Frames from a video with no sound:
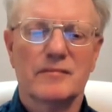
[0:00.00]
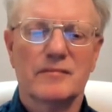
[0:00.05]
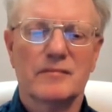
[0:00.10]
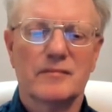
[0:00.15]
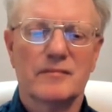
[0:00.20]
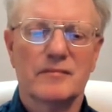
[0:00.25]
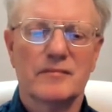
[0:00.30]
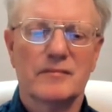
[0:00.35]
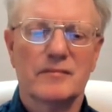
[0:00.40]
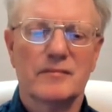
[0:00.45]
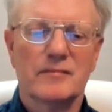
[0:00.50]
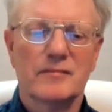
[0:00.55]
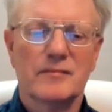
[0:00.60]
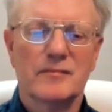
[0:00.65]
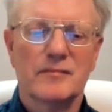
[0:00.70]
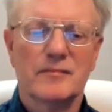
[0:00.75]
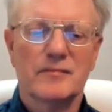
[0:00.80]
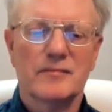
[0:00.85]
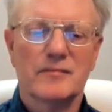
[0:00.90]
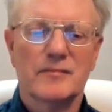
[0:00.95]

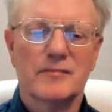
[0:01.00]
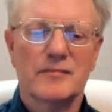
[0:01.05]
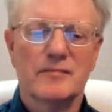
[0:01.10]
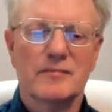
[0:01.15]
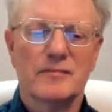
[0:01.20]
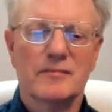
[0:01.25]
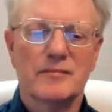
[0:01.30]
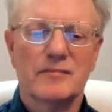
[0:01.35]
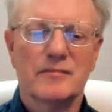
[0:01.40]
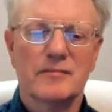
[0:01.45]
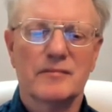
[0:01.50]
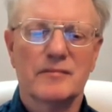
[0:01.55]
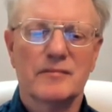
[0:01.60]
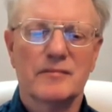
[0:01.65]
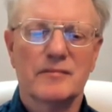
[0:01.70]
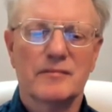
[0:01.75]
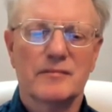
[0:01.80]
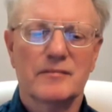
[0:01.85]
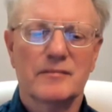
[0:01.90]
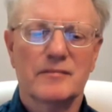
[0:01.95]

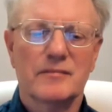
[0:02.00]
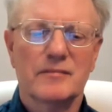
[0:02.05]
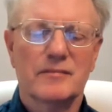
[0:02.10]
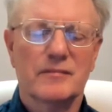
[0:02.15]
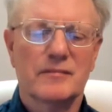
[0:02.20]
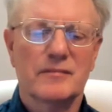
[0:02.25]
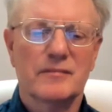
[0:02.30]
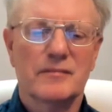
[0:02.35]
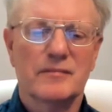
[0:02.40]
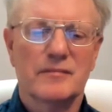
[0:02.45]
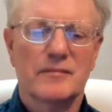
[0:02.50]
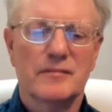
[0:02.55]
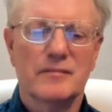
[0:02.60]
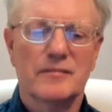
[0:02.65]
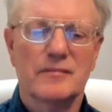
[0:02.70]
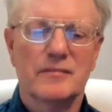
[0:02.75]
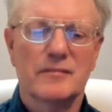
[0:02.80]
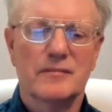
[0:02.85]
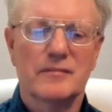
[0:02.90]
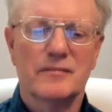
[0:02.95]

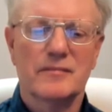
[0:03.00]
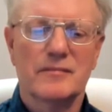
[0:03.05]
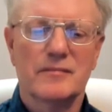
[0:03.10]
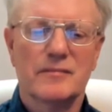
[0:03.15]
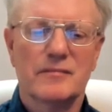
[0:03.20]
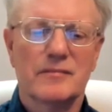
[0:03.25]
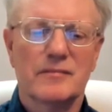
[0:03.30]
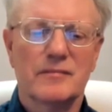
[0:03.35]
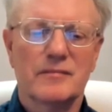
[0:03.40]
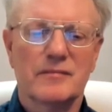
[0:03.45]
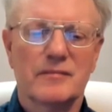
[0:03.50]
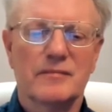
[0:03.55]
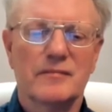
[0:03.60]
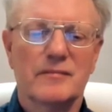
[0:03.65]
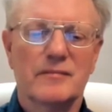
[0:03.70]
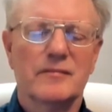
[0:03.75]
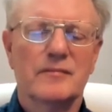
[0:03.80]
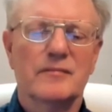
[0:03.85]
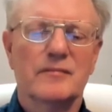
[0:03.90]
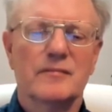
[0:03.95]

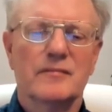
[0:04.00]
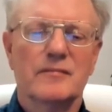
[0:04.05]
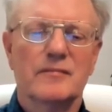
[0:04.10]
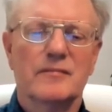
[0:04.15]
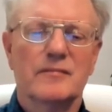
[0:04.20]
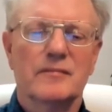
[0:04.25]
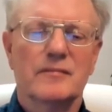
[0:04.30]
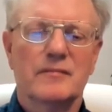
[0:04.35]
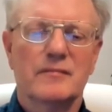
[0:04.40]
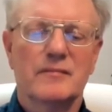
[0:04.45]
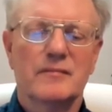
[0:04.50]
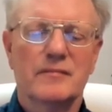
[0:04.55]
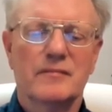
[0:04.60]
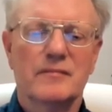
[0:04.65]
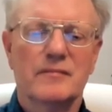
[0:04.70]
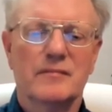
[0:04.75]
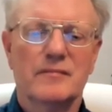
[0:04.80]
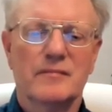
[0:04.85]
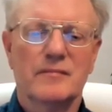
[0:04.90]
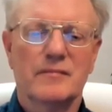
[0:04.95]

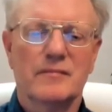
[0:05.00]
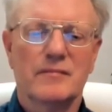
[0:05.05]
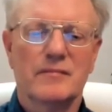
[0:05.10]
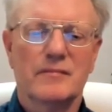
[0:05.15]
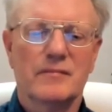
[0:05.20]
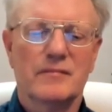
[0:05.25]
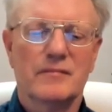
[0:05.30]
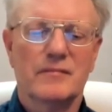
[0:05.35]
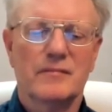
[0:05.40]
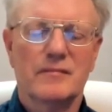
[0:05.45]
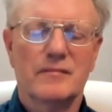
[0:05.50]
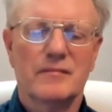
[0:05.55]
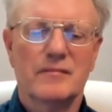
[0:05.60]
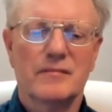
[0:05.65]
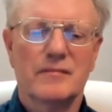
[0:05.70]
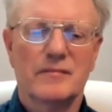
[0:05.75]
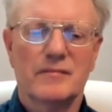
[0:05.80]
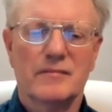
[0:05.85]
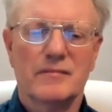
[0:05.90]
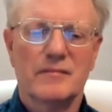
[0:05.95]

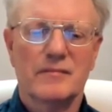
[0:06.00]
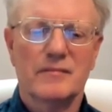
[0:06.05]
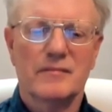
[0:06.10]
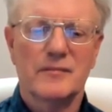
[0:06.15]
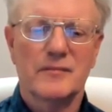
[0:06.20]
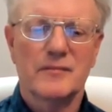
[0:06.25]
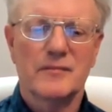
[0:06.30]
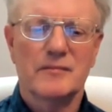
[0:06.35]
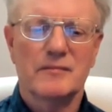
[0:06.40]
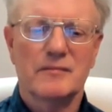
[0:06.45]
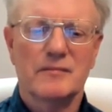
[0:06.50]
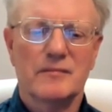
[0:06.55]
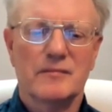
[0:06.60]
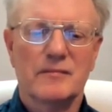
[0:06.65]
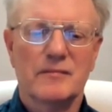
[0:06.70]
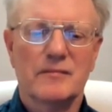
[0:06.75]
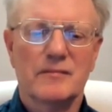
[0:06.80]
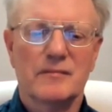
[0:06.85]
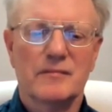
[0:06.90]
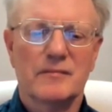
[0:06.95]

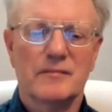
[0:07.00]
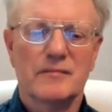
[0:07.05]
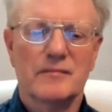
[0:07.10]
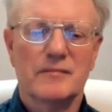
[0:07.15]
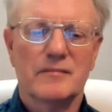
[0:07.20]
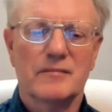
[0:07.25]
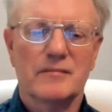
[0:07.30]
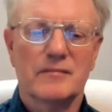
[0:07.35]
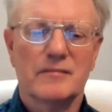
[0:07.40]
No words are spoken by the person on screen.